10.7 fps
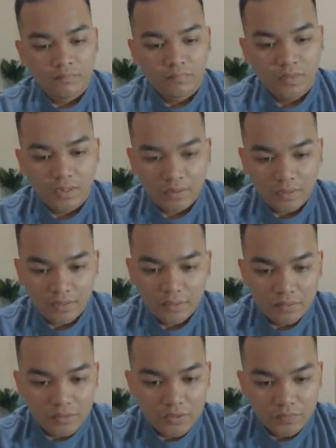Ah, it
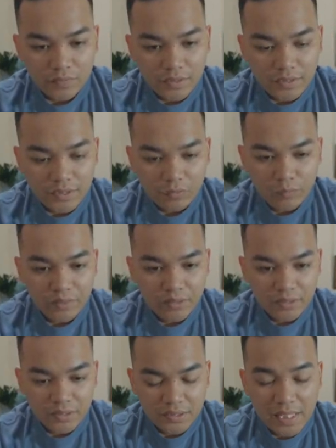looks so nice. And the weight of
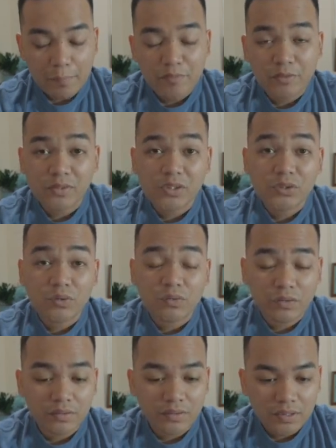this slab feels so
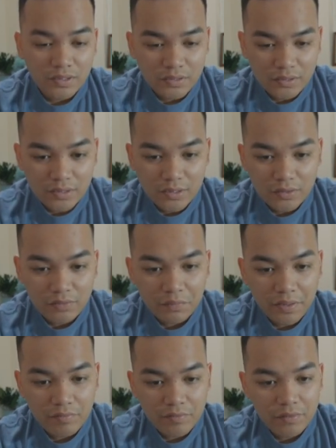good. It's a little
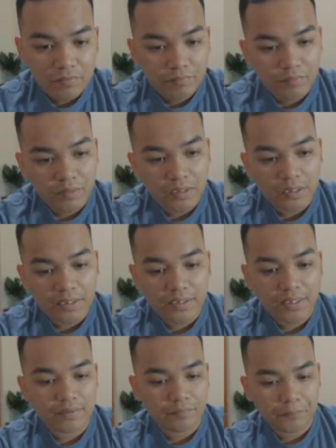heavier, but I like that.